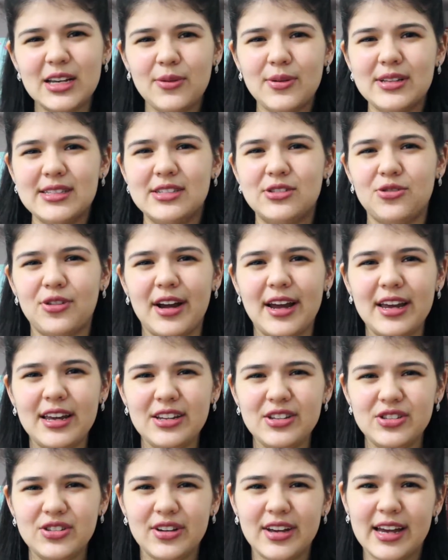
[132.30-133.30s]
I was
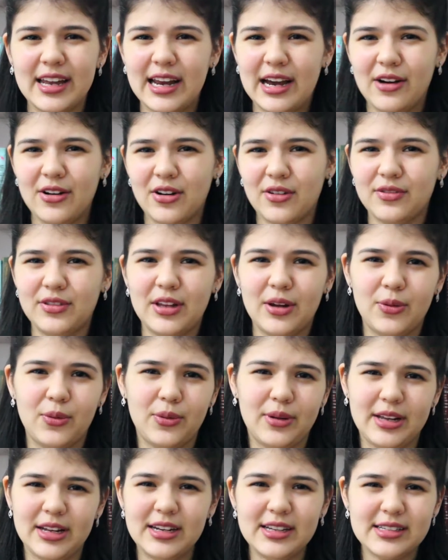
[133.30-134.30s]
trying to get out of the
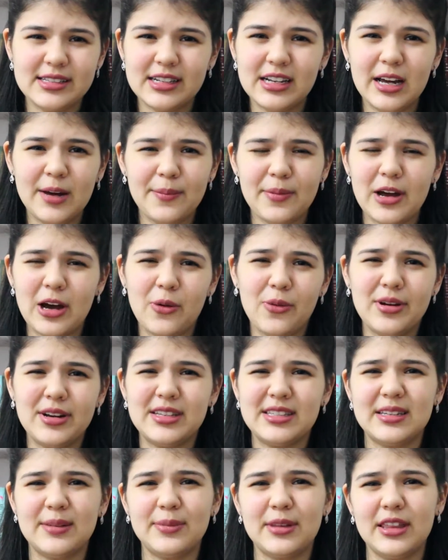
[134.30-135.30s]
reading slump, I
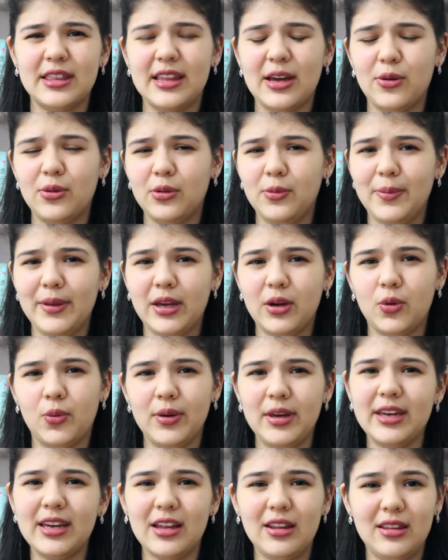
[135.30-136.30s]
wanted something that would be
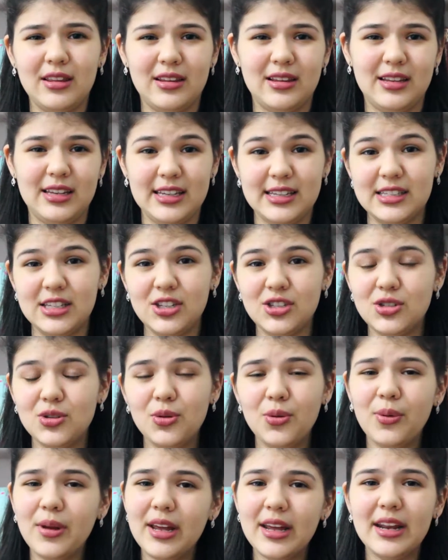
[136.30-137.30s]
quick and easy
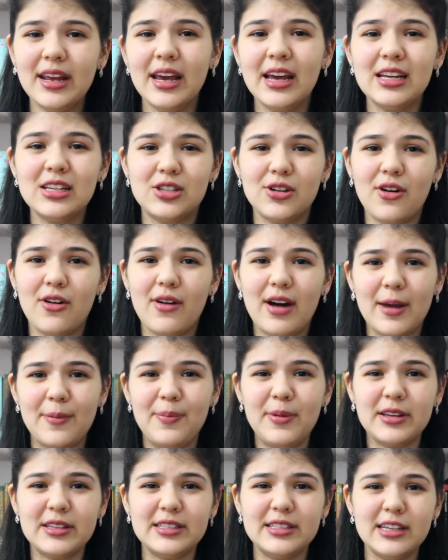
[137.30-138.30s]
to read, so I
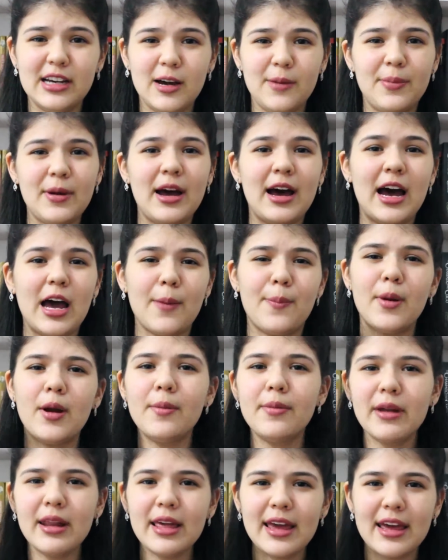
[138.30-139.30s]
picked up
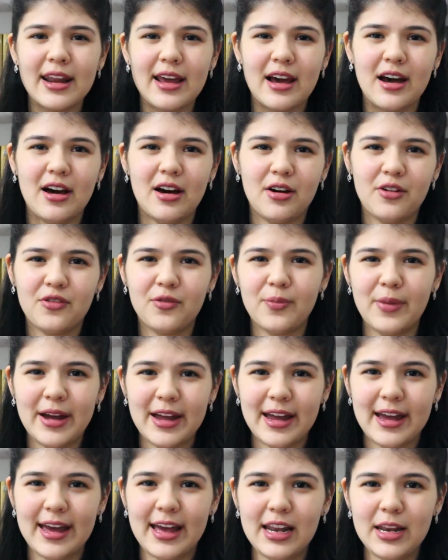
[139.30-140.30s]
Hyperbole and a Half
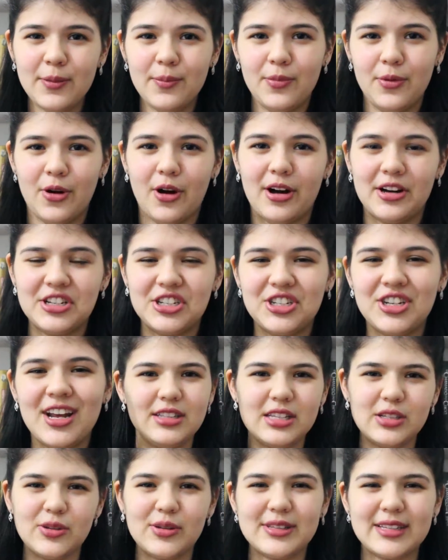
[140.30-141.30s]
by Ellie Brosh.
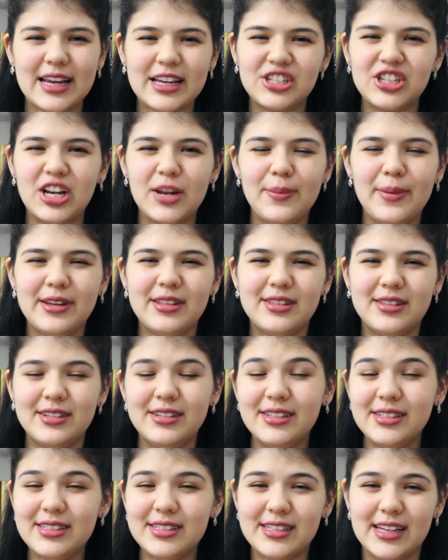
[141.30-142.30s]
This was actually my
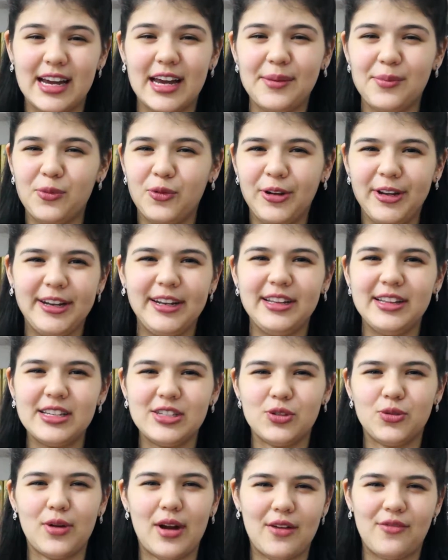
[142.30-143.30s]
3rd time reading
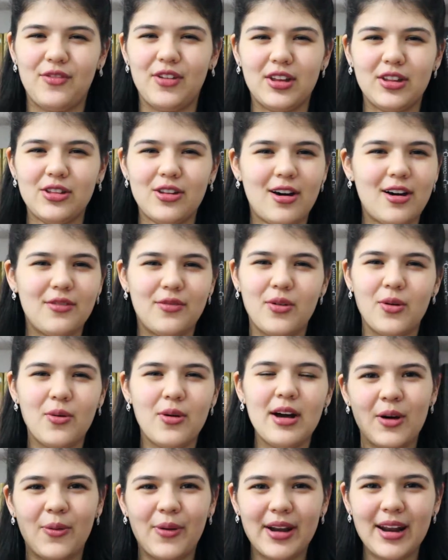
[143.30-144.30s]
this graphic
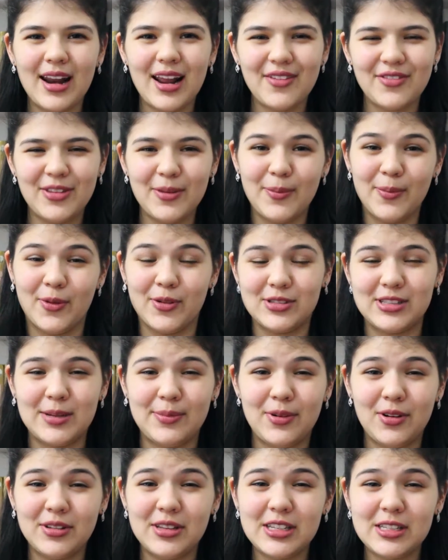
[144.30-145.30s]
novel. What I love the most
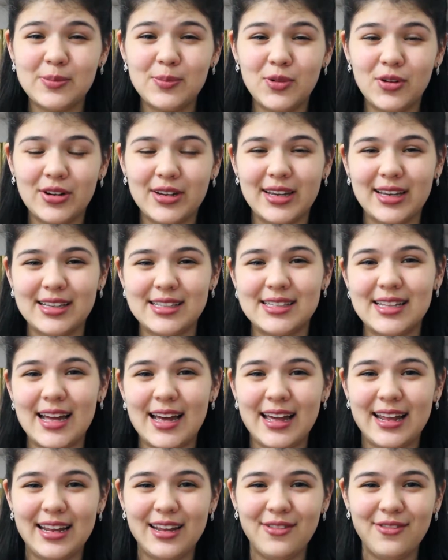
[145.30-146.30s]
about this book is
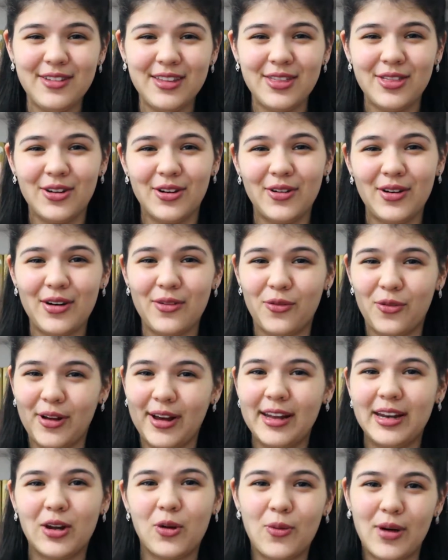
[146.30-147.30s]
that even though I've
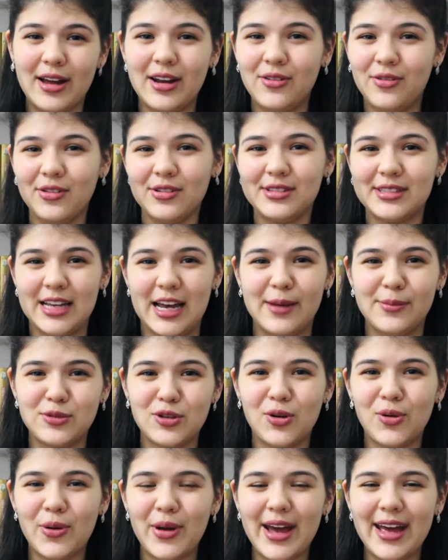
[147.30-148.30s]
read it quite a few times
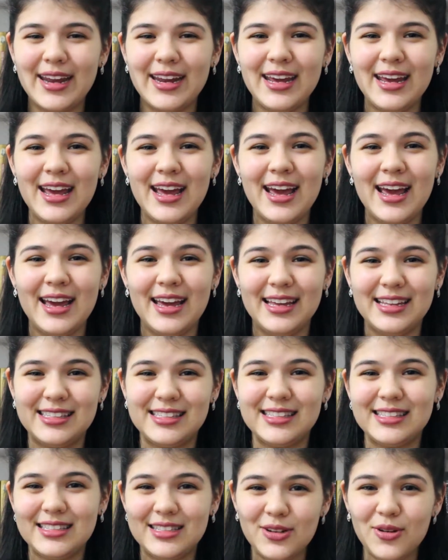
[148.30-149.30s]
already,
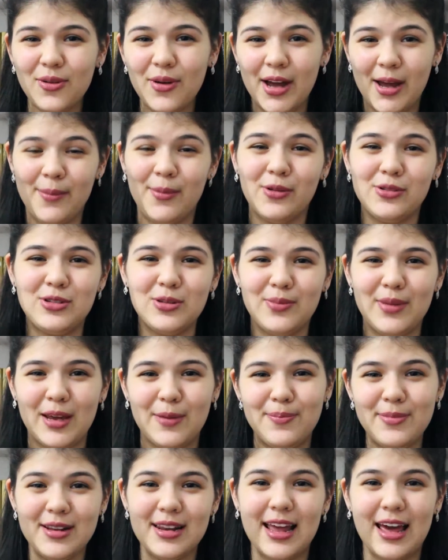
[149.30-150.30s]
it's still able to
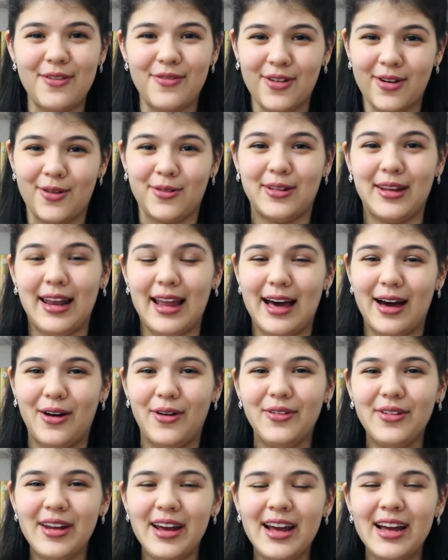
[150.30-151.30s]
make me laugh out
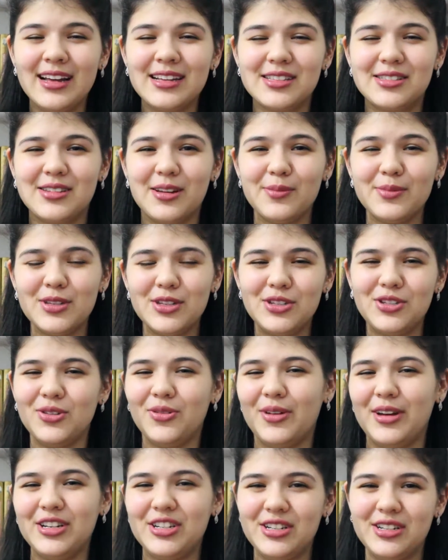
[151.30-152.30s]
loud. Some
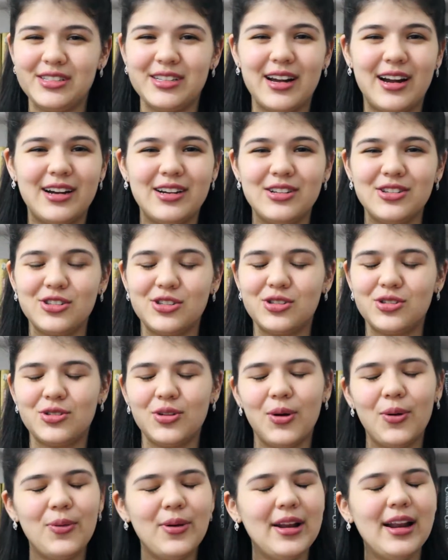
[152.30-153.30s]
situations are
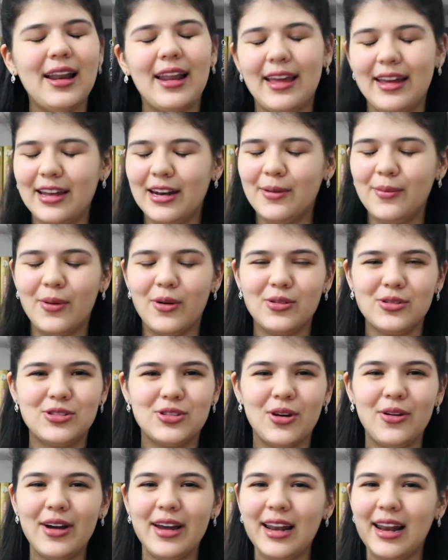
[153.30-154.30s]
so relatable,
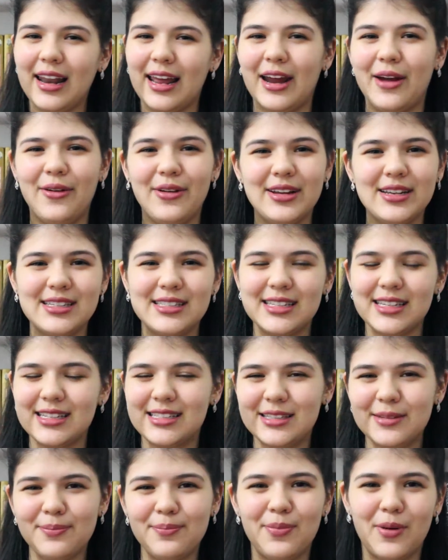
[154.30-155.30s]
so hilarious,
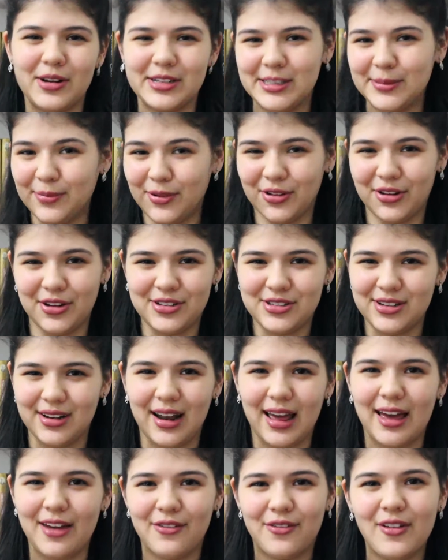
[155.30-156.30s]
it's impossible not to
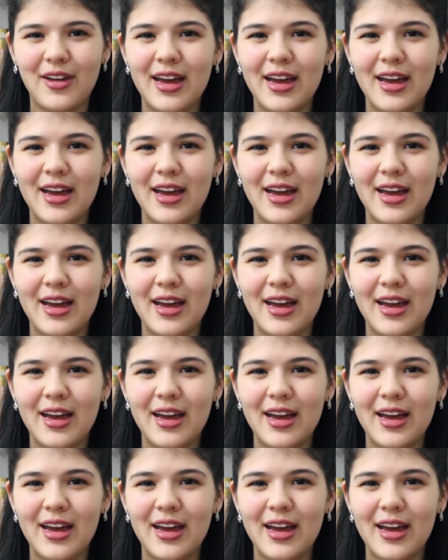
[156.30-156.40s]
laugh.